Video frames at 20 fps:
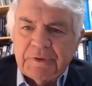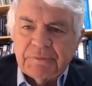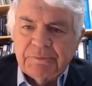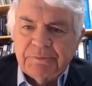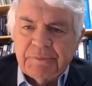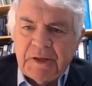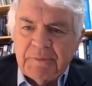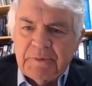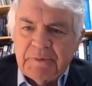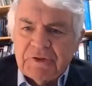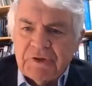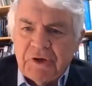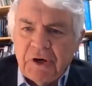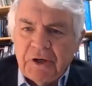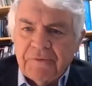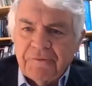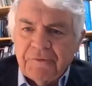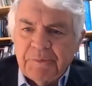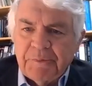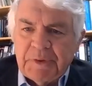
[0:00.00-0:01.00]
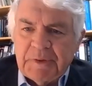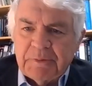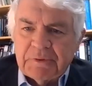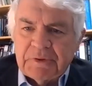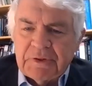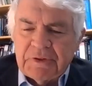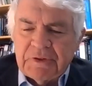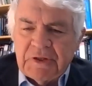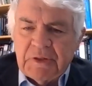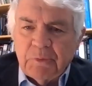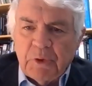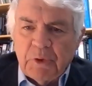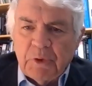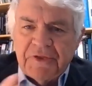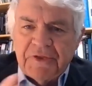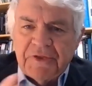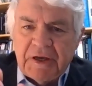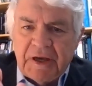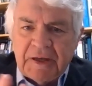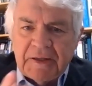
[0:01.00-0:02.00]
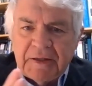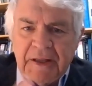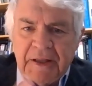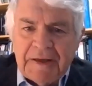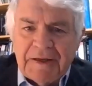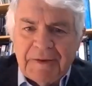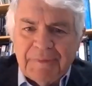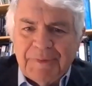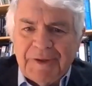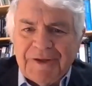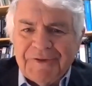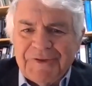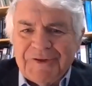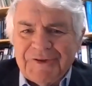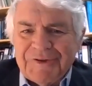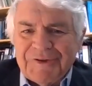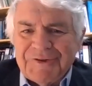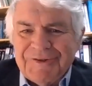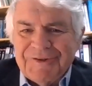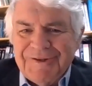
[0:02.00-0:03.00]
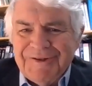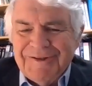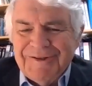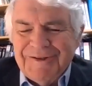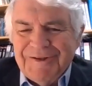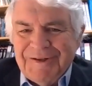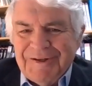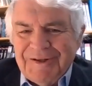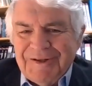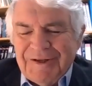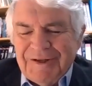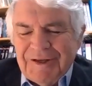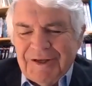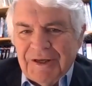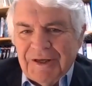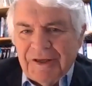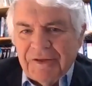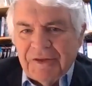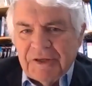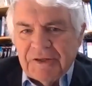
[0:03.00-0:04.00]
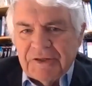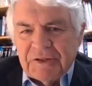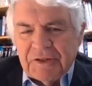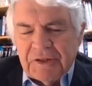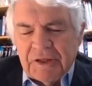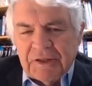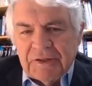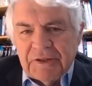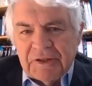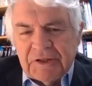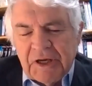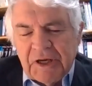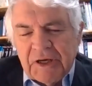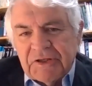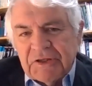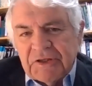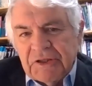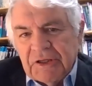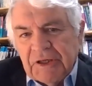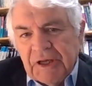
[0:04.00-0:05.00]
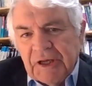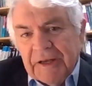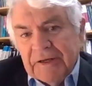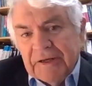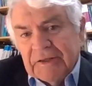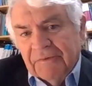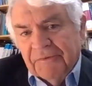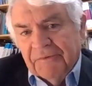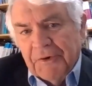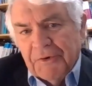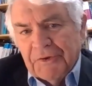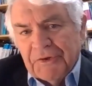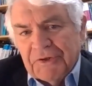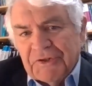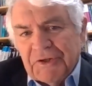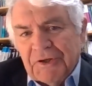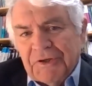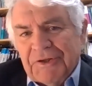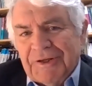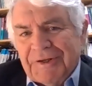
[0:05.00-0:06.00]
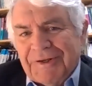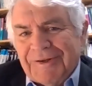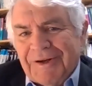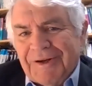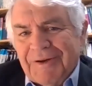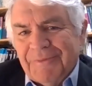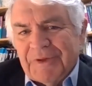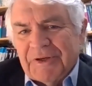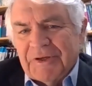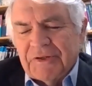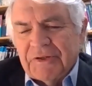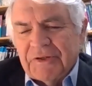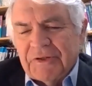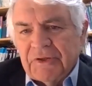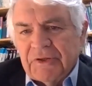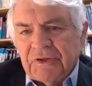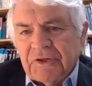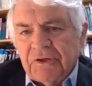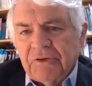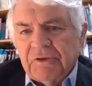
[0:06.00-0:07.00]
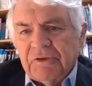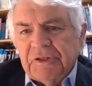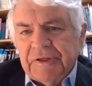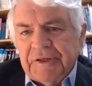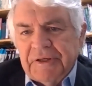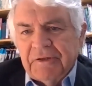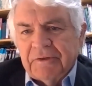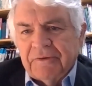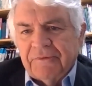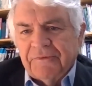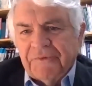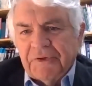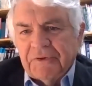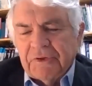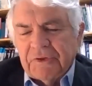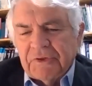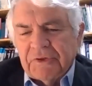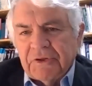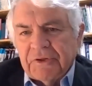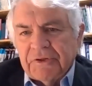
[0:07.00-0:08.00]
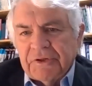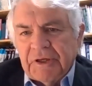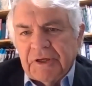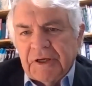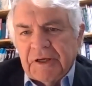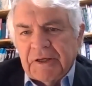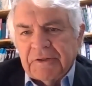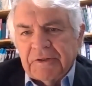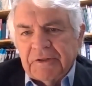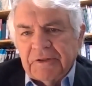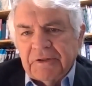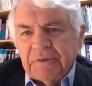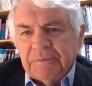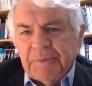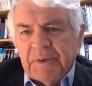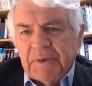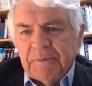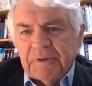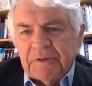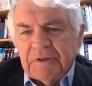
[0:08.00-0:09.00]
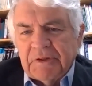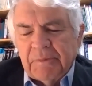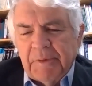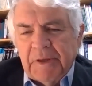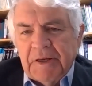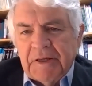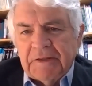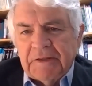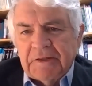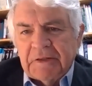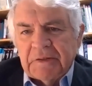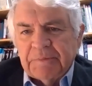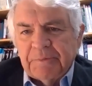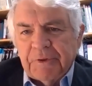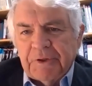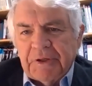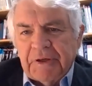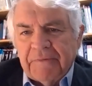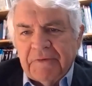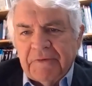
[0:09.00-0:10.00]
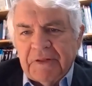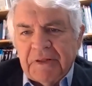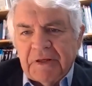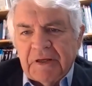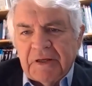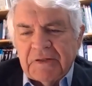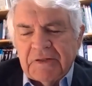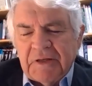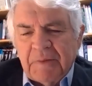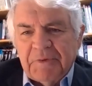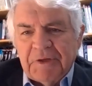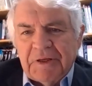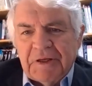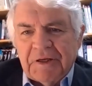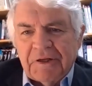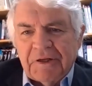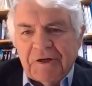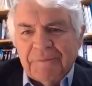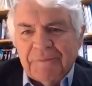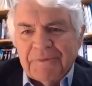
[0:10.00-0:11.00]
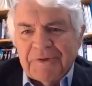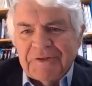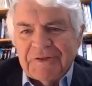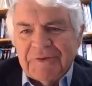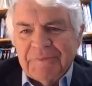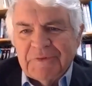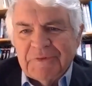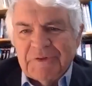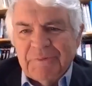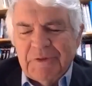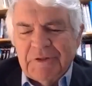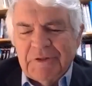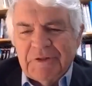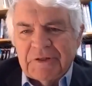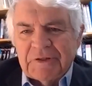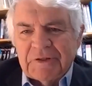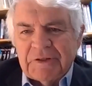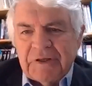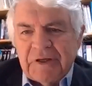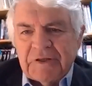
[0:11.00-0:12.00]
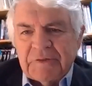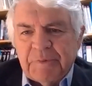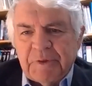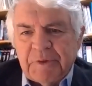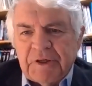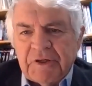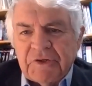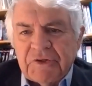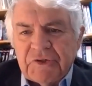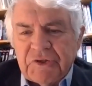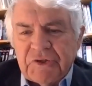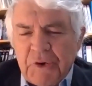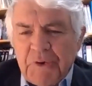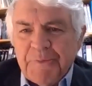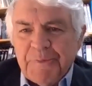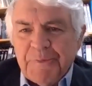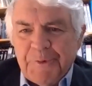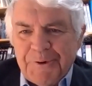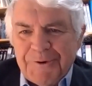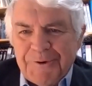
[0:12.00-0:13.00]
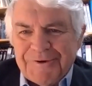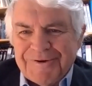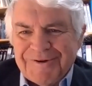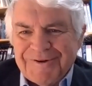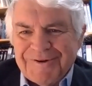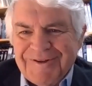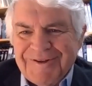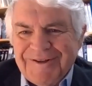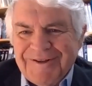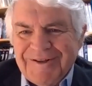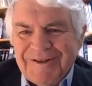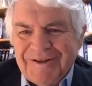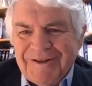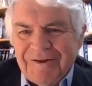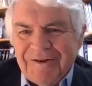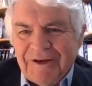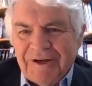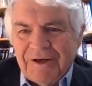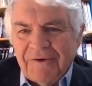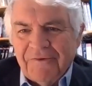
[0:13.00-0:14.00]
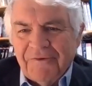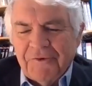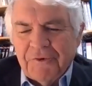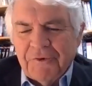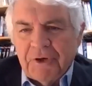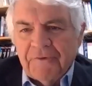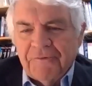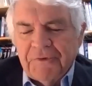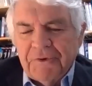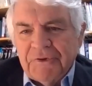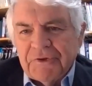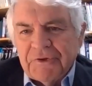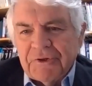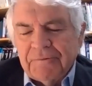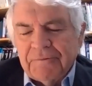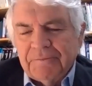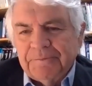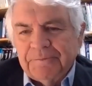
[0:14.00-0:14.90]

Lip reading: Maybe it's hard for people to see. One thing I like about this discussion tonight is it focuses on the economics. There's so little focus on that in the public debate at this point. Everything except the economics seems to be discussed, but it's so important for our future.